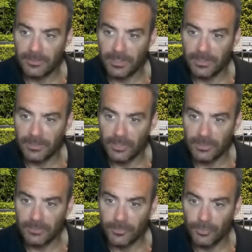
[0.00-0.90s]
And so
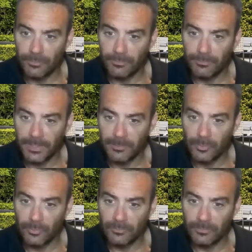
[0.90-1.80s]
there's a few
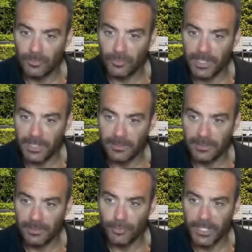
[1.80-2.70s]
people flew down. I
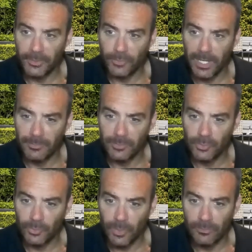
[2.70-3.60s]
think Brianna Graham's
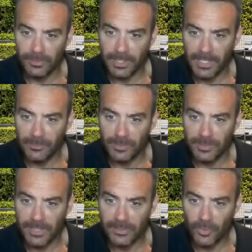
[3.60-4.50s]
doing the welcome garden with
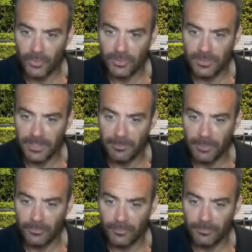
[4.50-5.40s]
Jason Hodges, and they're
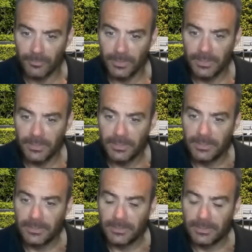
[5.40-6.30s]
both from
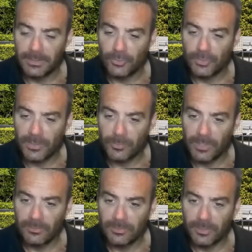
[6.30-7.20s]
New South
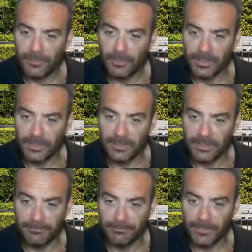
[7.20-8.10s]
Wales. So I reckon,
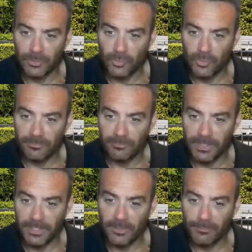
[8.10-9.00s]
it's awesome.
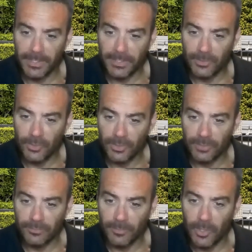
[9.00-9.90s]
And then you got Peter Donegan
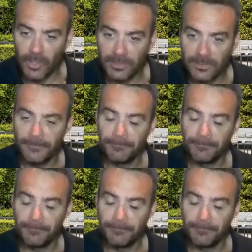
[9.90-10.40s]
from Ireland.